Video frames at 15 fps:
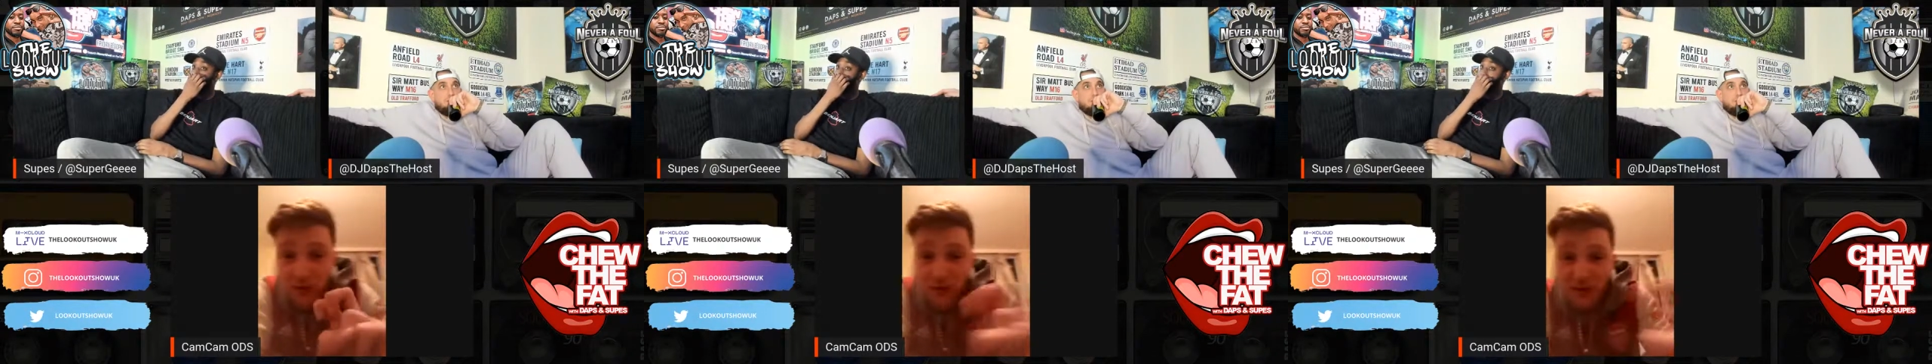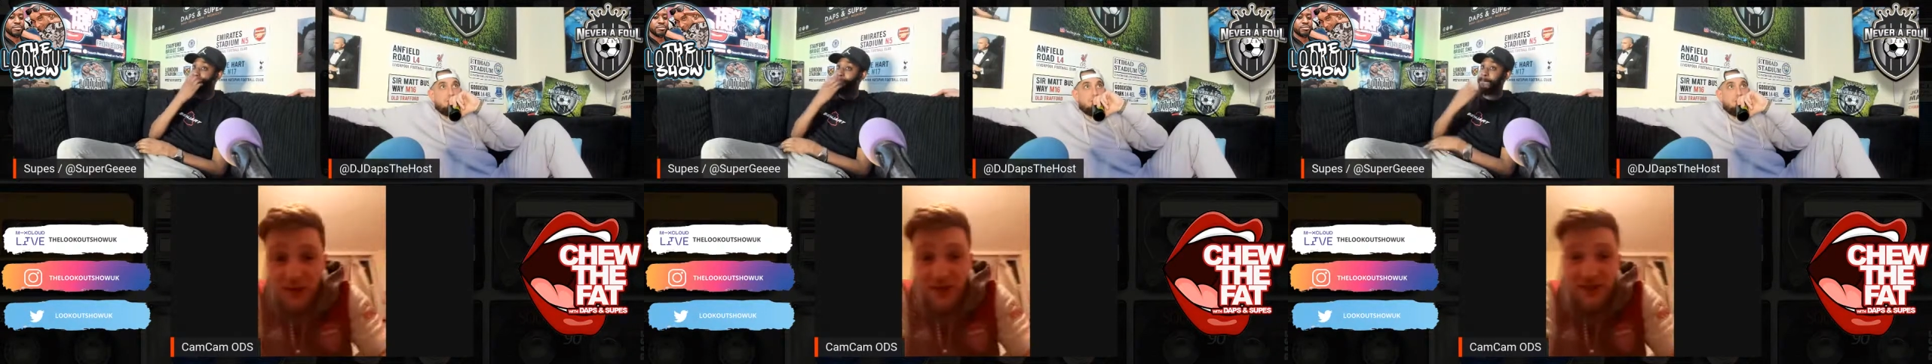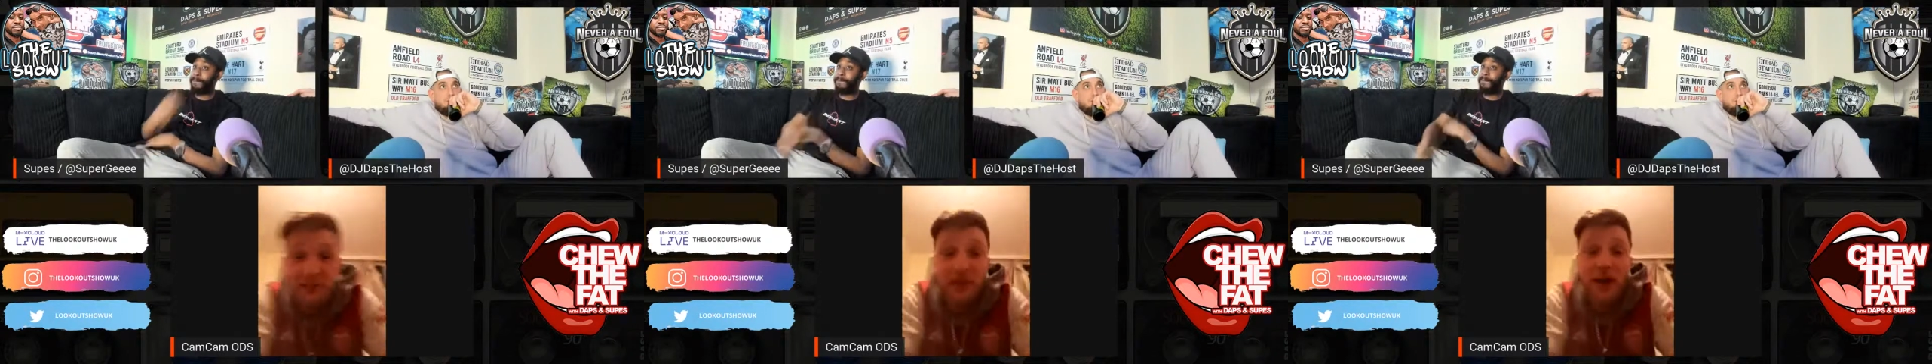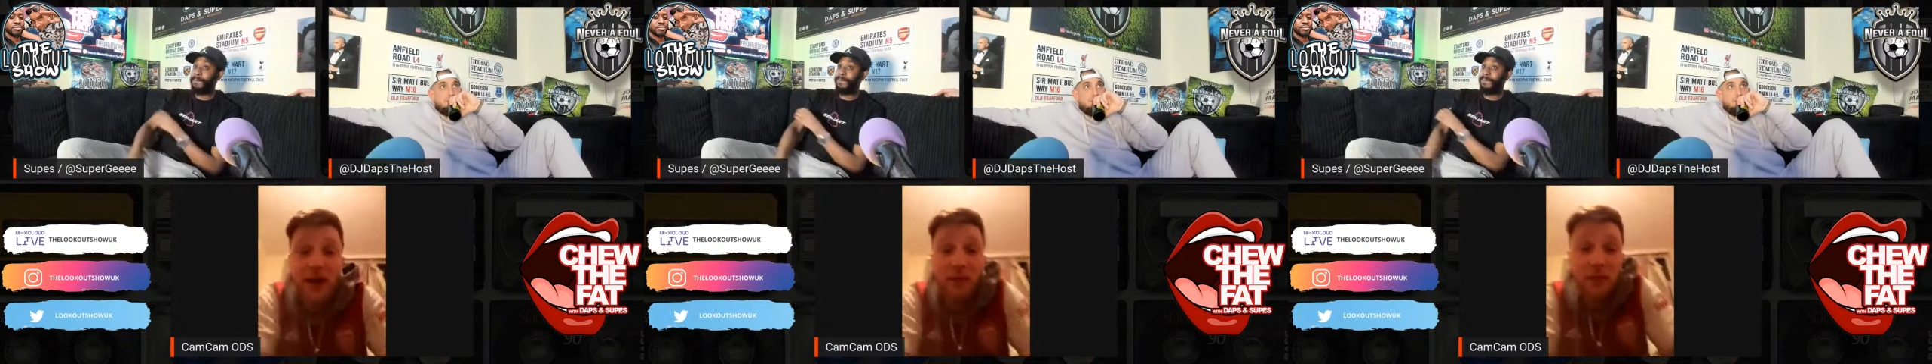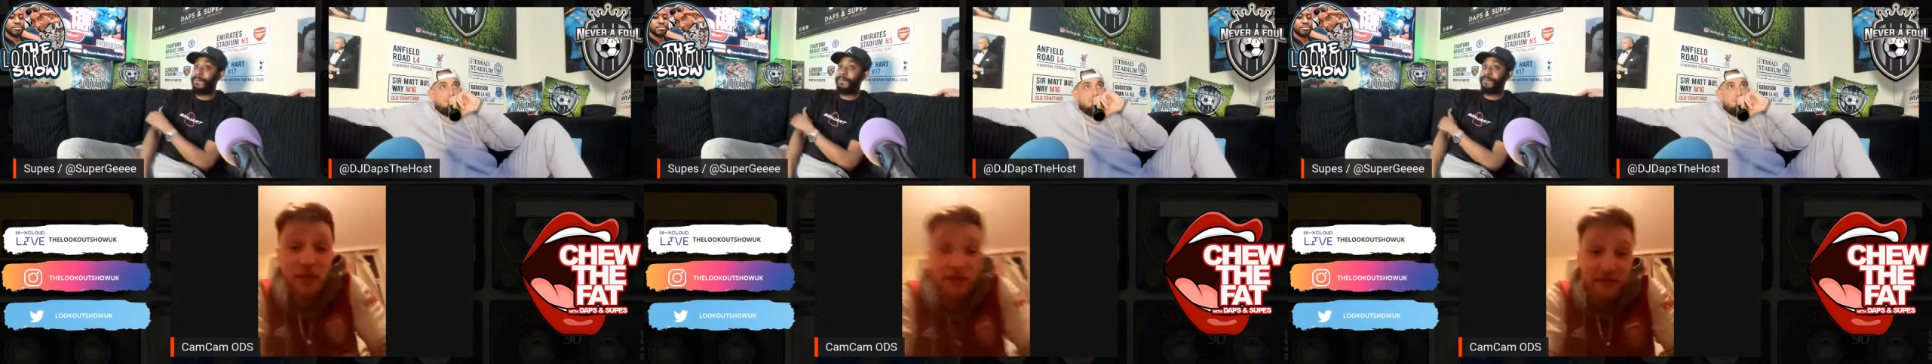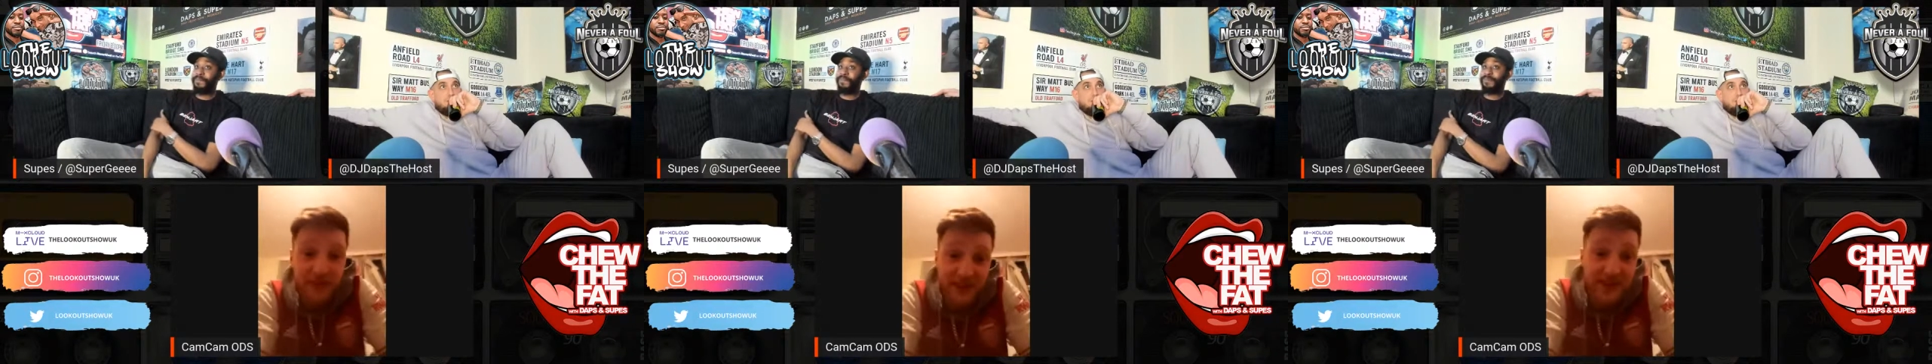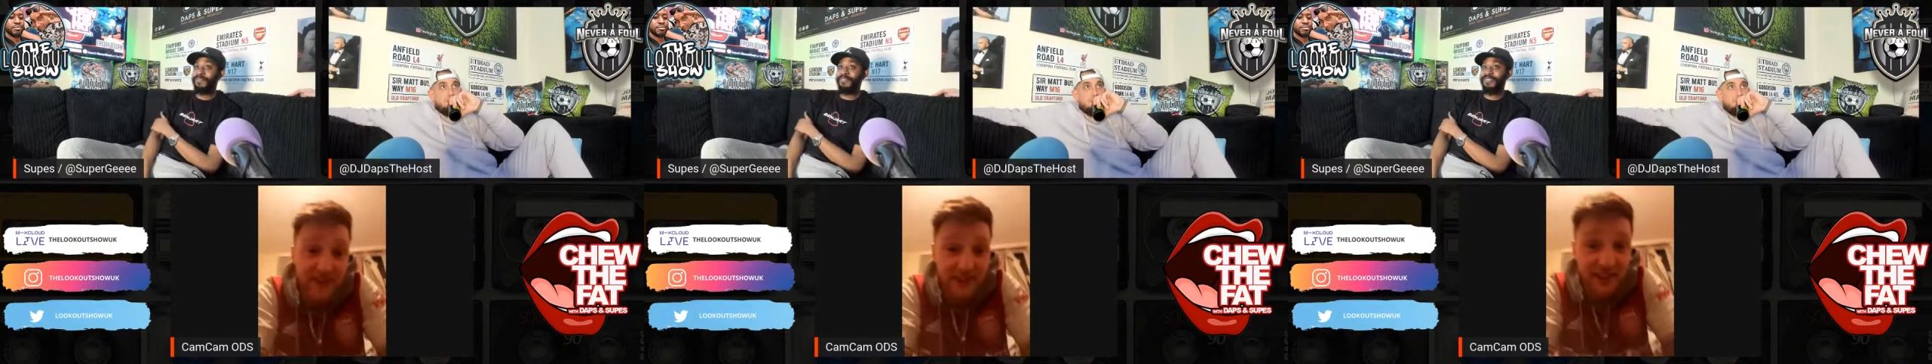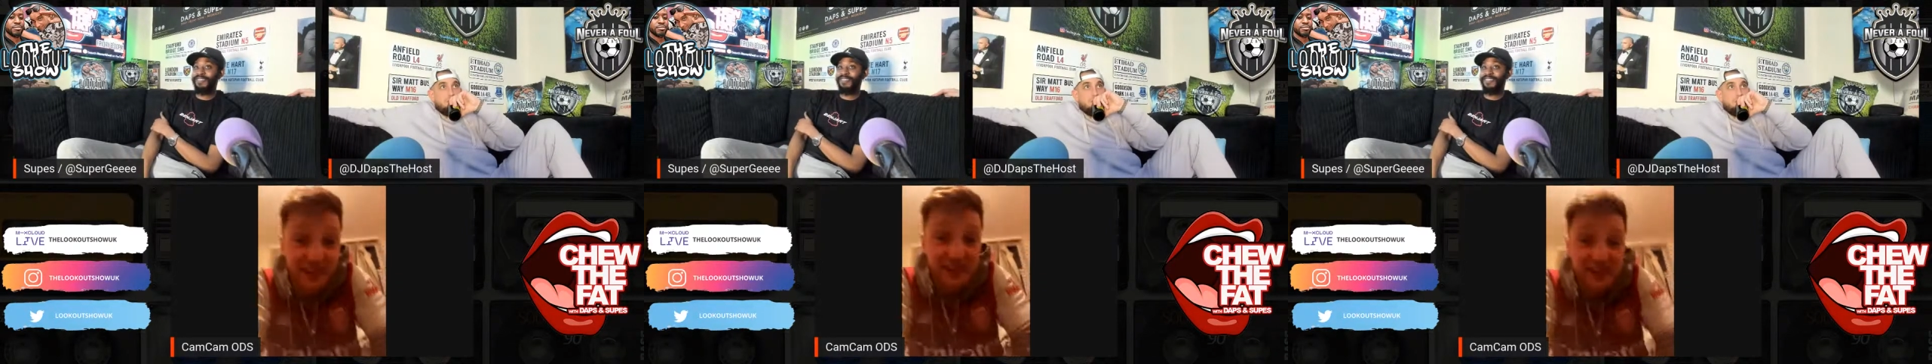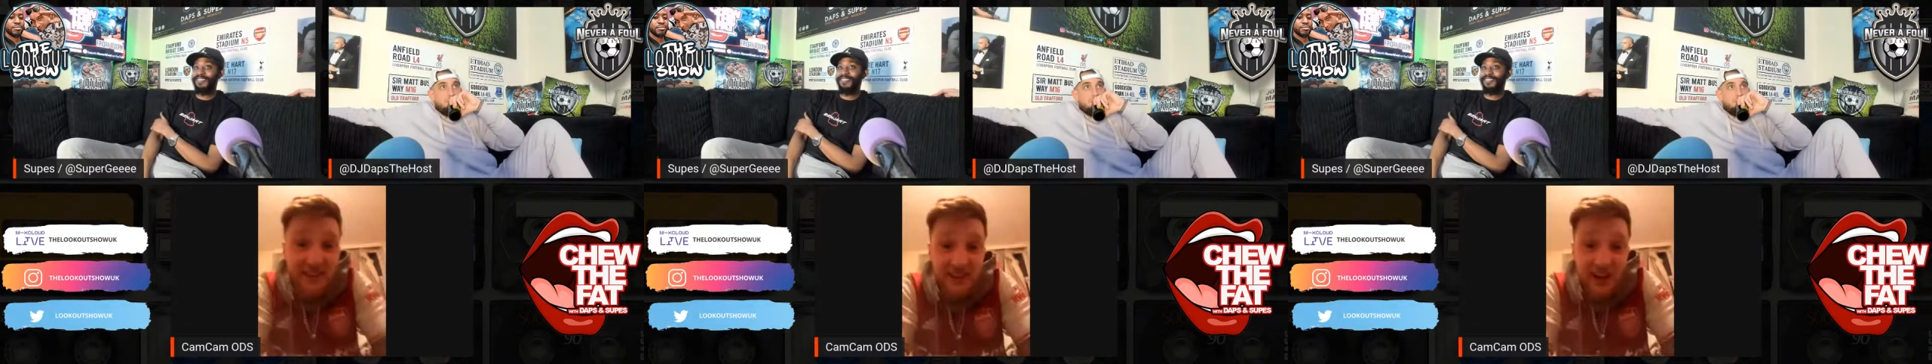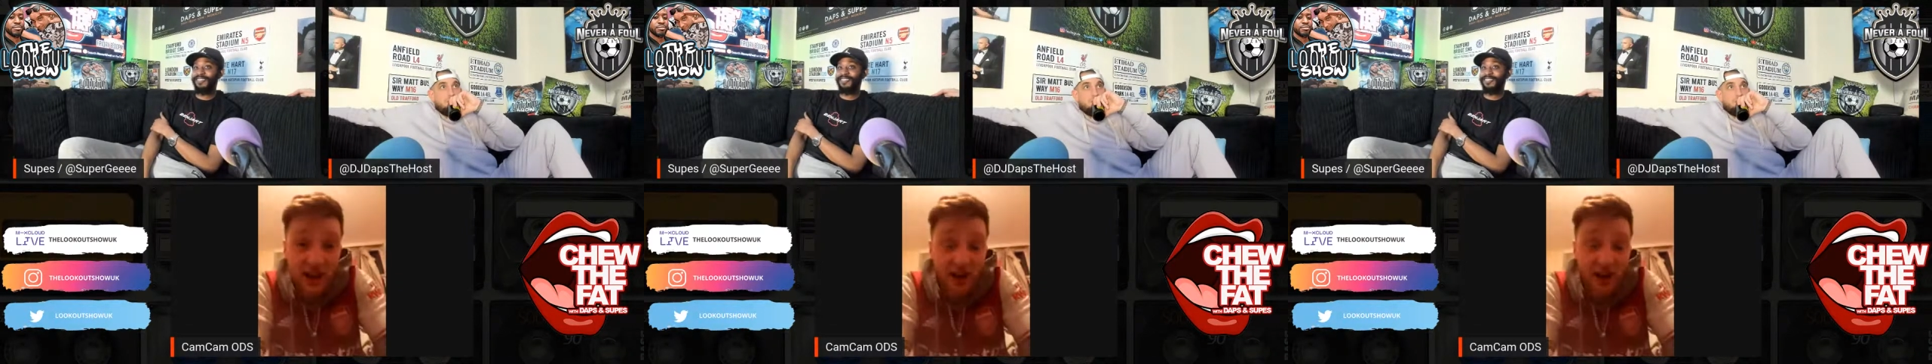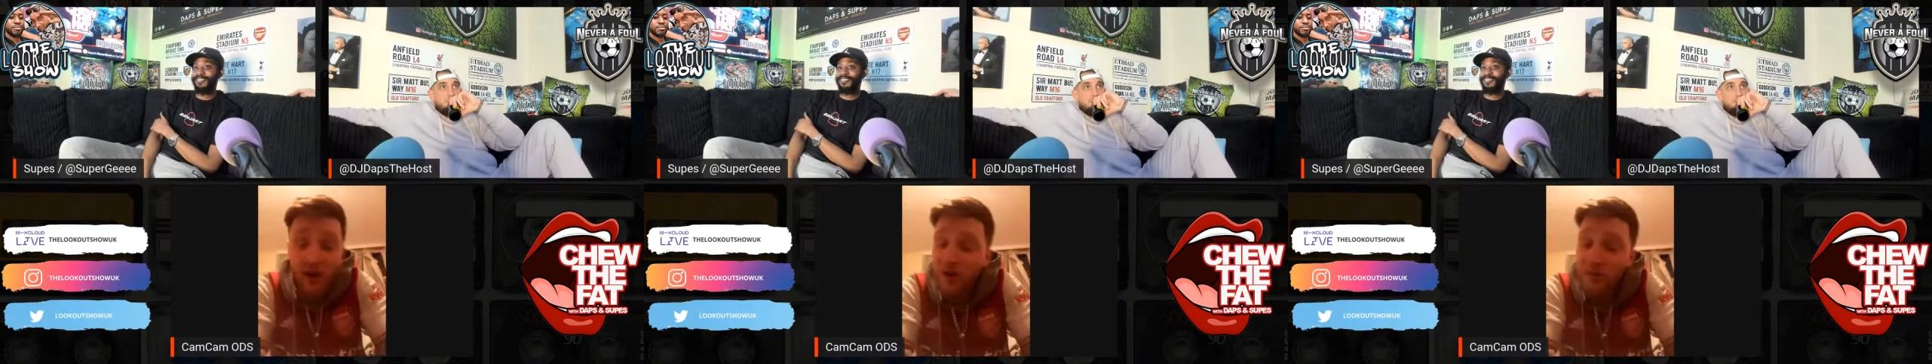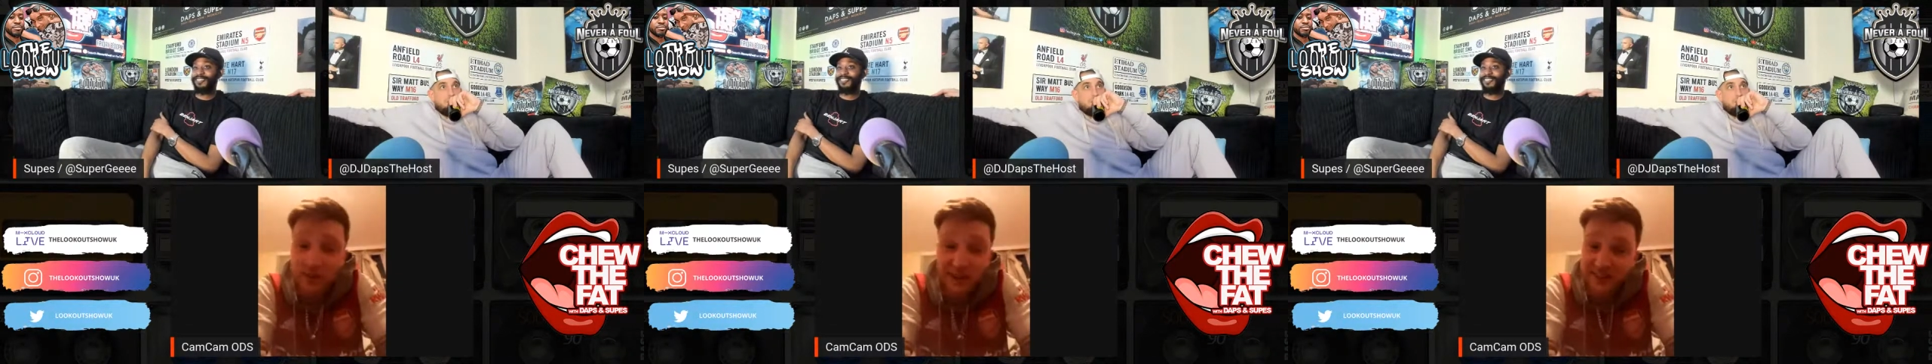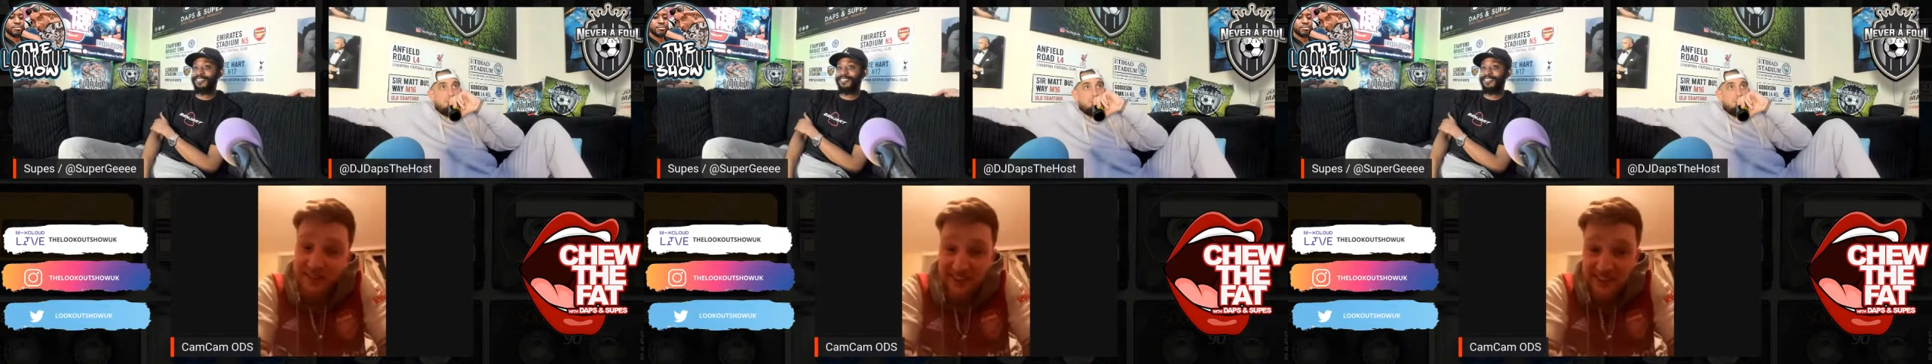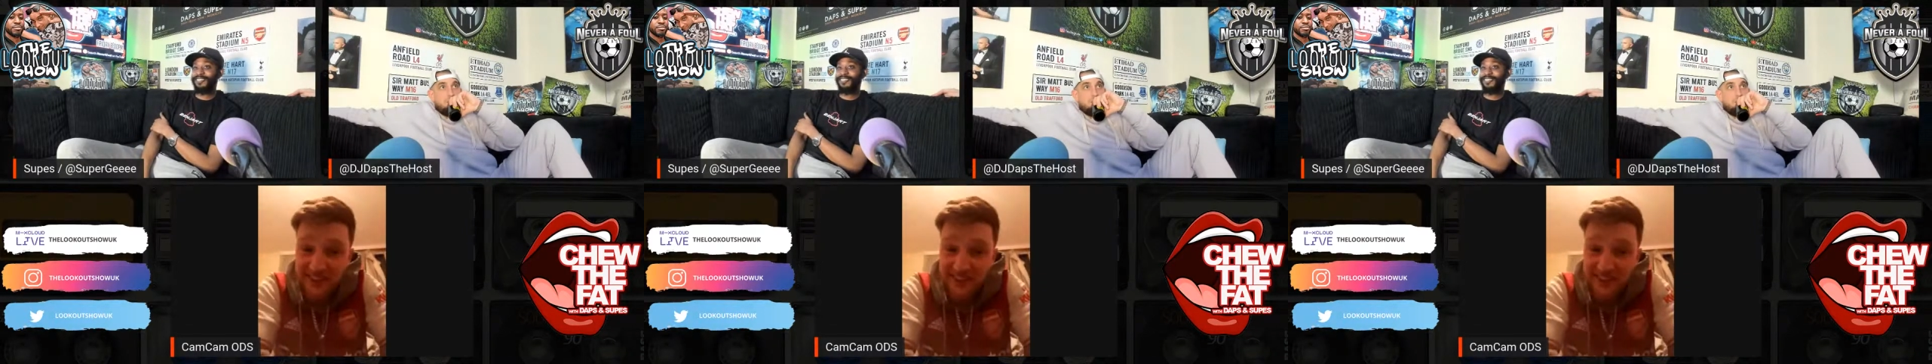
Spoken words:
are actually becoming a thing. Yeah, I can't believe it.